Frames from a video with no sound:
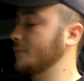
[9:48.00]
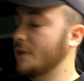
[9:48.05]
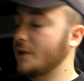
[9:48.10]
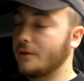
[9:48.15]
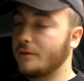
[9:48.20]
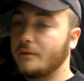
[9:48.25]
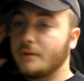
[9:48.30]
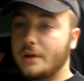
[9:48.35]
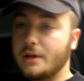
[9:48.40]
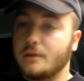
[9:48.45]

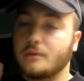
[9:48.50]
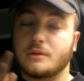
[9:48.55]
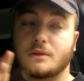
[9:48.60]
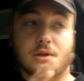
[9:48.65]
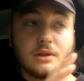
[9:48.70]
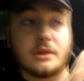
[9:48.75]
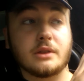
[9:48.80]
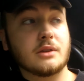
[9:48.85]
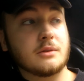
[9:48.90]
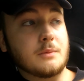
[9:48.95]
They're
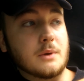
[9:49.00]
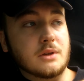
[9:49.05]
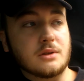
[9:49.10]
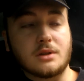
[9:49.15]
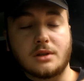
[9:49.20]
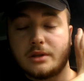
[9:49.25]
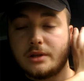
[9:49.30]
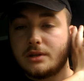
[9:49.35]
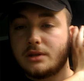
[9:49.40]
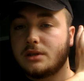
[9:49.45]

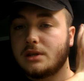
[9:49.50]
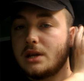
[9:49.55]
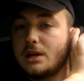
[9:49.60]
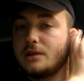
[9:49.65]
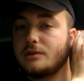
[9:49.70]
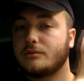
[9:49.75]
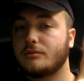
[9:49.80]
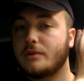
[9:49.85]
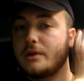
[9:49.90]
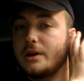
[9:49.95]
especially this
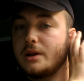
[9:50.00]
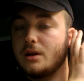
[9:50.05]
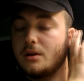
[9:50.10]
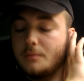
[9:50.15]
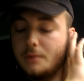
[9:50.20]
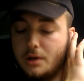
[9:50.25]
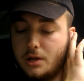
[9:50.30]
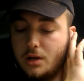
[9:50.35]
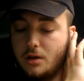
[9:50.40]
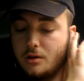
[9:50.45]
set's right
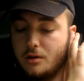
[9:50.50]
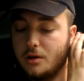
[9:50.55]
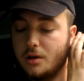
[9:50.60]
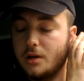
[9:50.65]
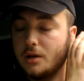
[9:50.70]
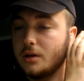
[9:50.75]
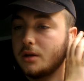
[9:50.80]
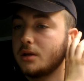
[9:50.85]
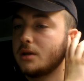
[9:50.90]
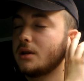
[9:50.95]
on my ear,
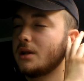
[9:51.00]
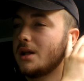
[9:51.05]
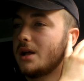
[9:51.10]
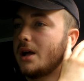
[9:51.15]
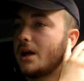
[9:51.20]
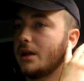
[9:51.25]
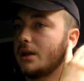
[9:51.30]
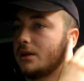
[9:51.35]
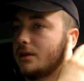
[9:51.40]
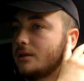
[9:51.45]
and
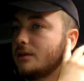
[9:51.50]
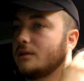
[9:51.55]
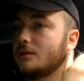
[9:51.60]
I